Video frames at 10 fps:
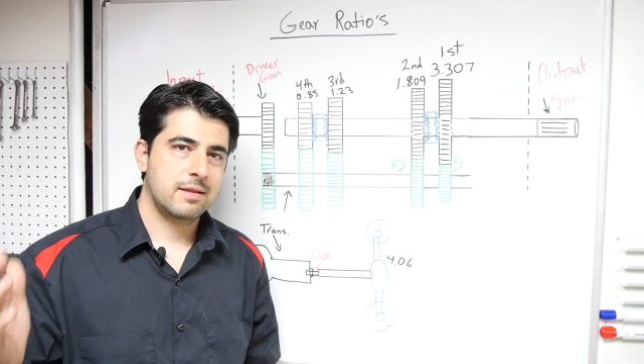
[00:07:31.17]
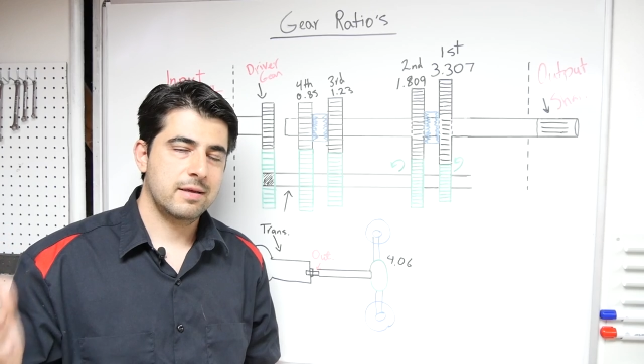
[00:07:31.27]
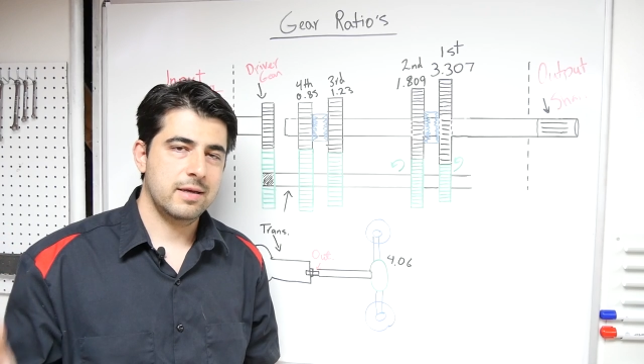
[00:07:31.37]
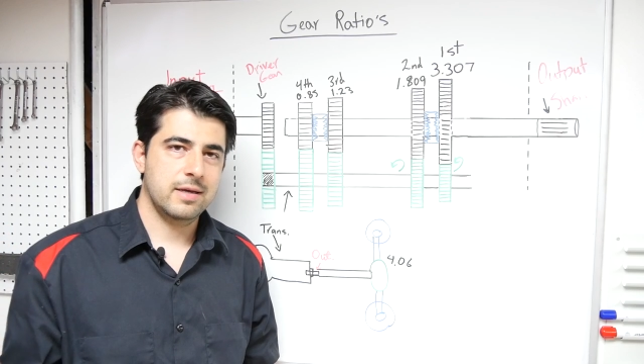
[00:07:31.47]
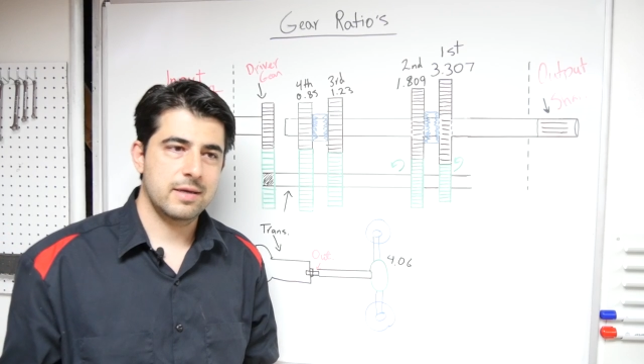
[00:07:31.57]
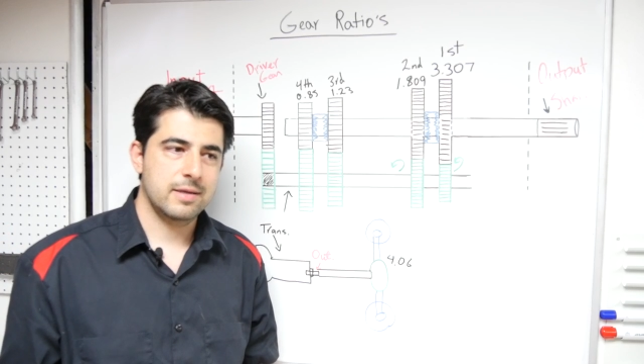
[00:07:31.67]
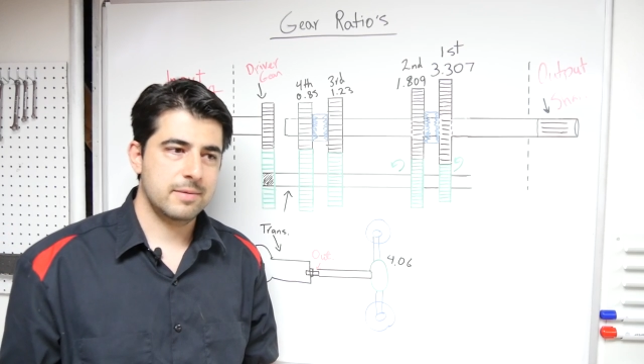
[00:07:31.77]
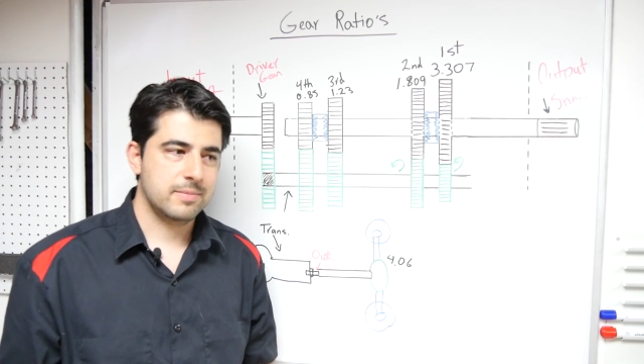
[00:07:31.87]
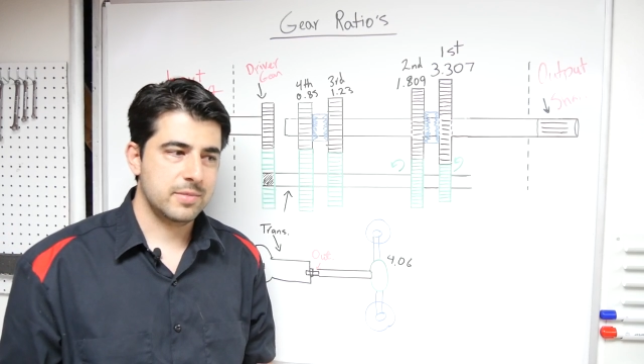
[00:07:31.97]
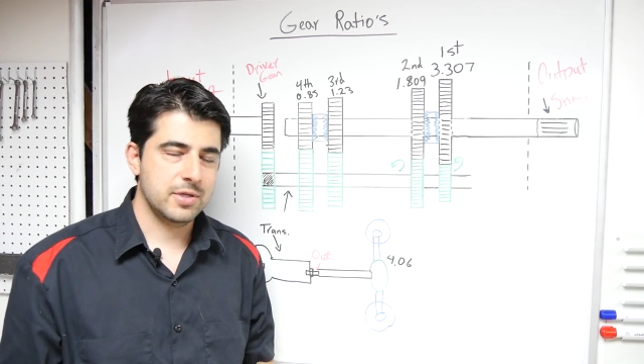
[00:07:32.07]

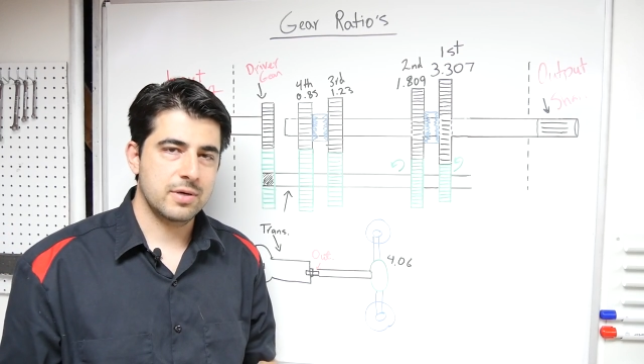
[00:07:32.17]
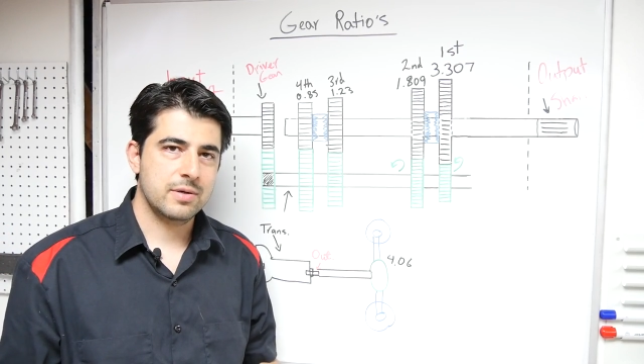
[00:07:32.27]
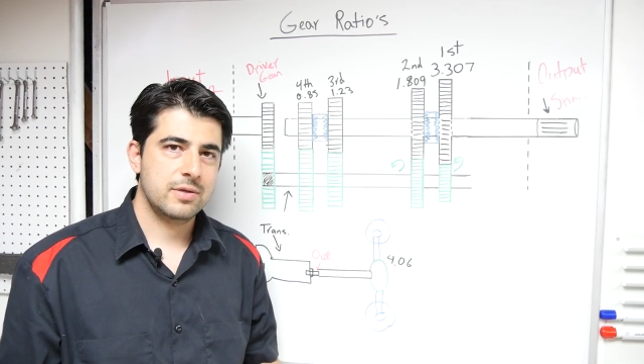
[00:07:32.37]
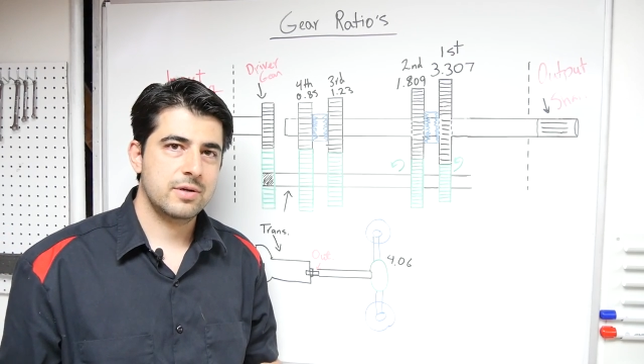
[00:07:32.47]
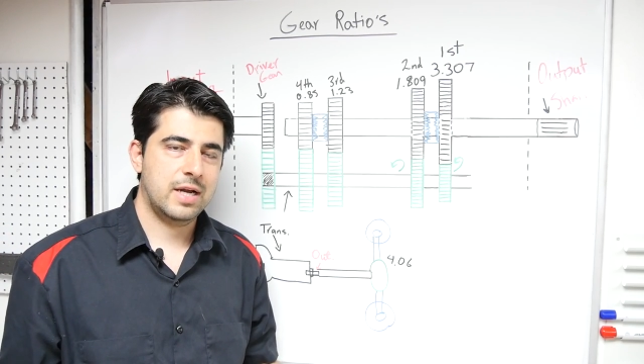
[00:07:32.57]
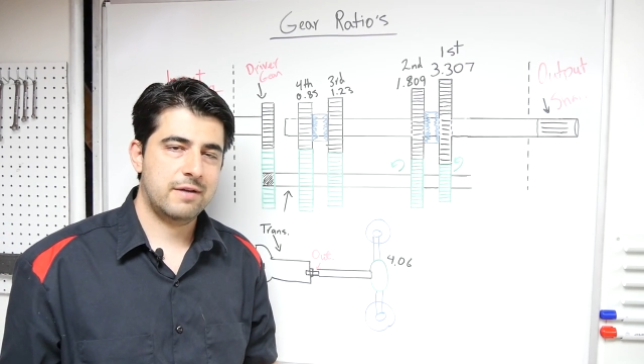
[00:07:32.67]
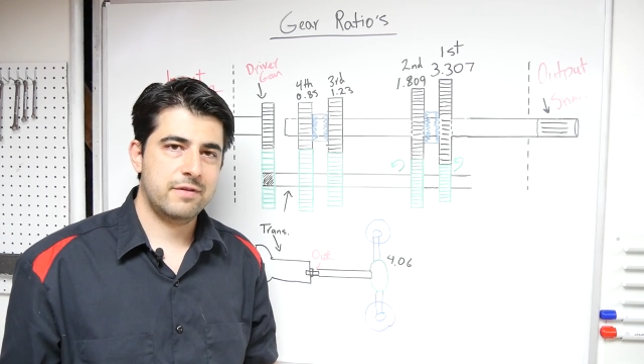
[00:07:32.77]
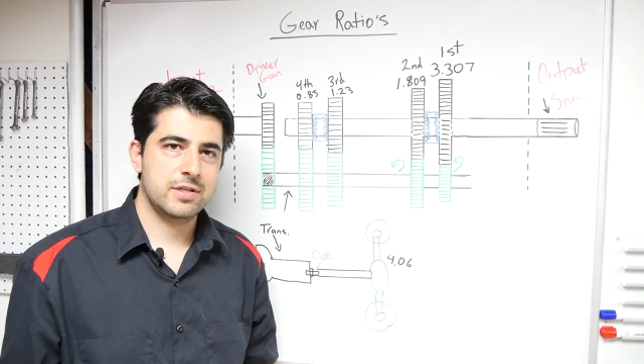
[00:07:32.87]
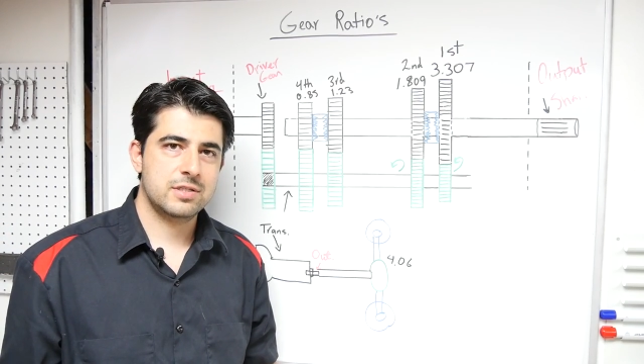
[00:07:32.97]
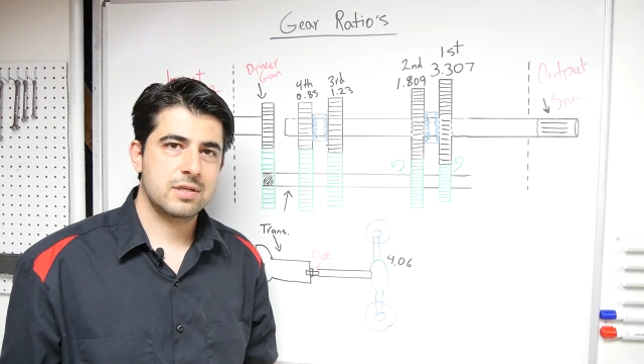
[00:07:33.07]
than, you know, your
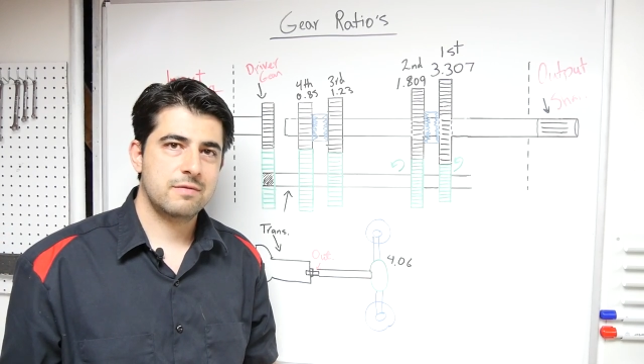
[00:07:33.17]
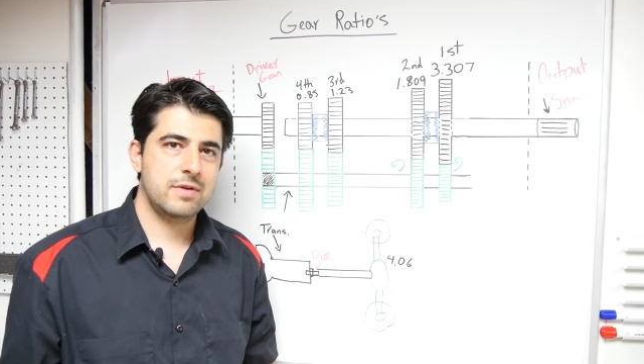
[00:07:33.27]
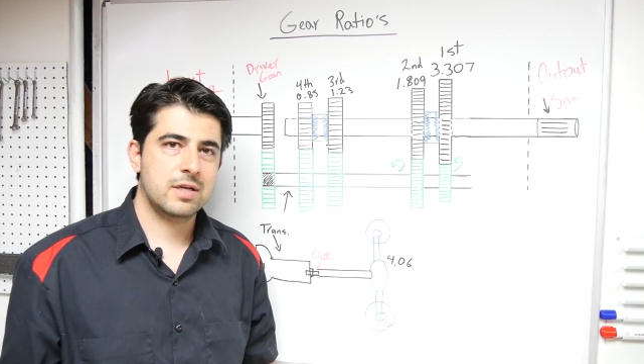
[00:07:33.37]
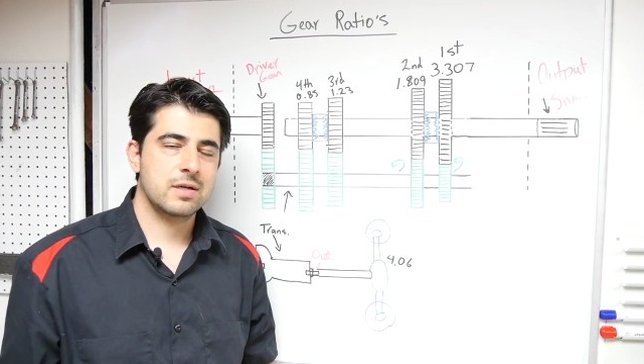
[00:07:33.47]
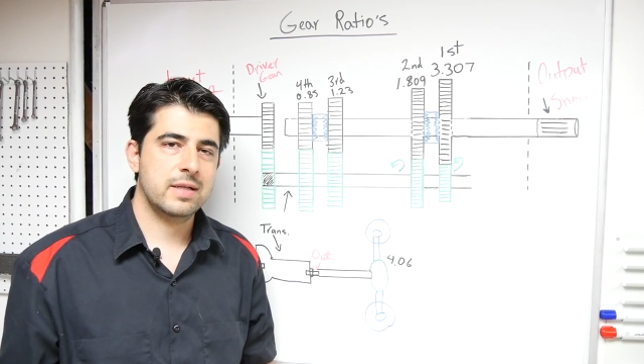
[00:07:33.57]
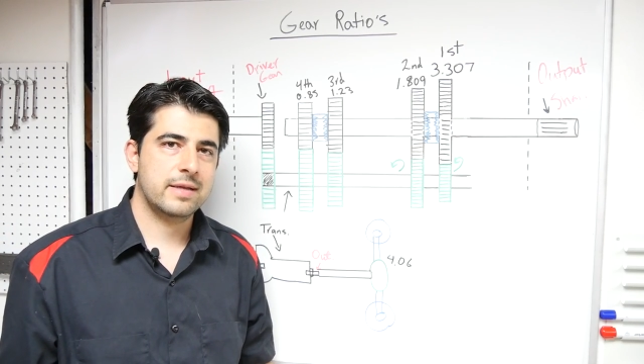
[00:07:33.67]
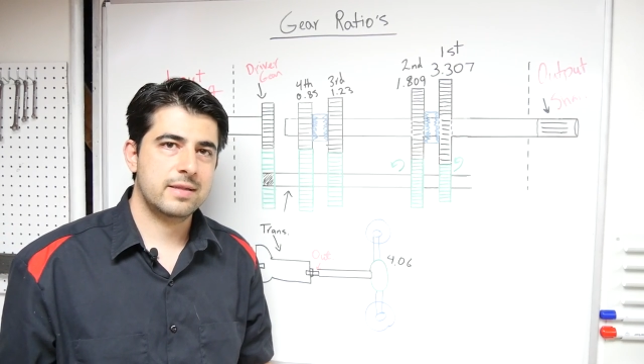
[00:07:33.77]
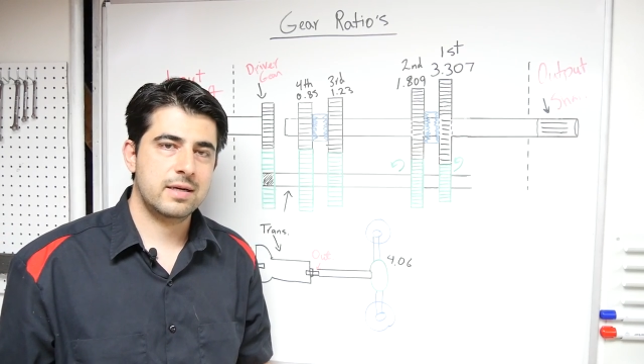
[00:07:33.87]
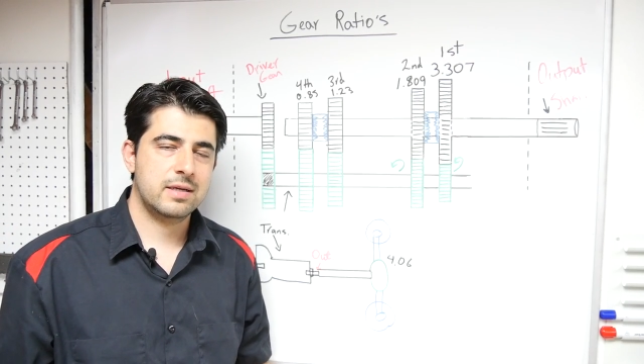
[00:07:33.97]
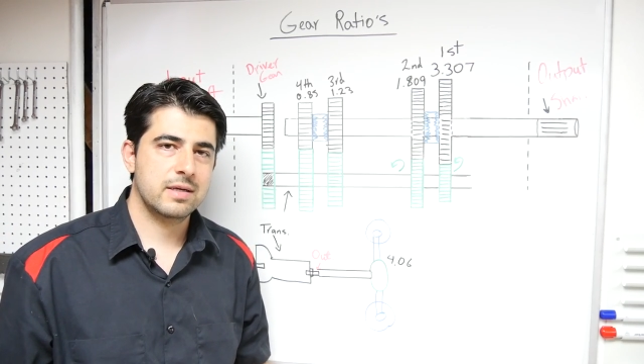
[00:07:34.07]
average vehicle out
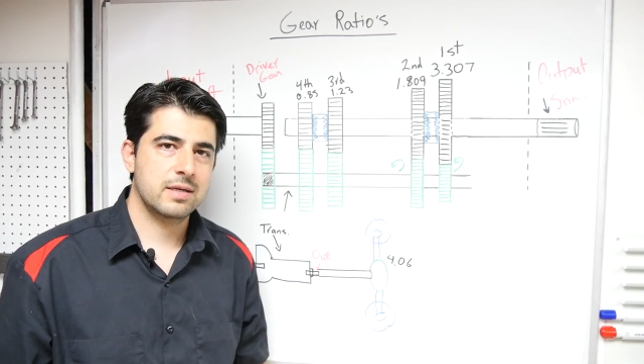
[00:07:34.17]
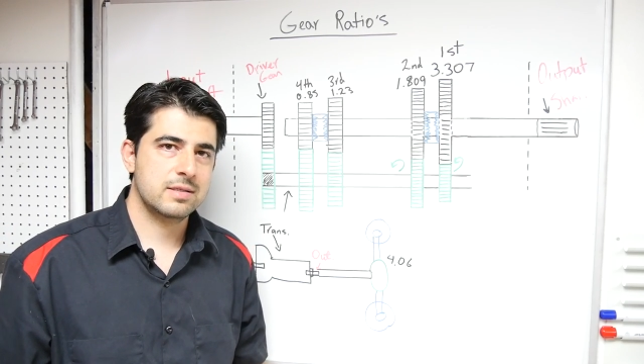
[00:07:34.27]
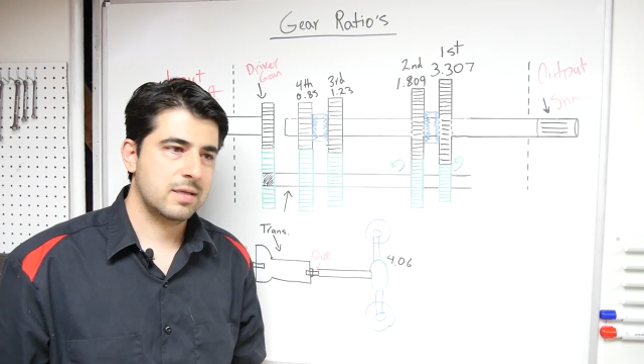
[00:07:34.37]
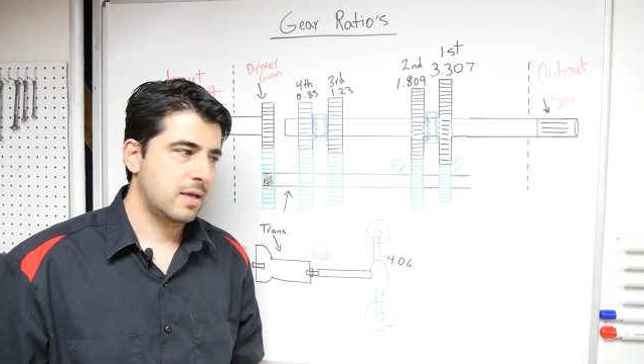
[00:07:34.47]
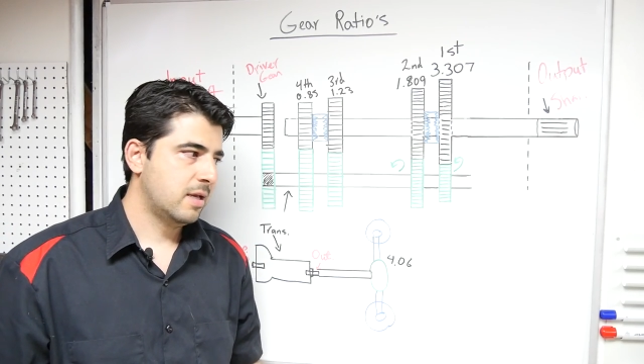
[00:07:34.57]
there, because,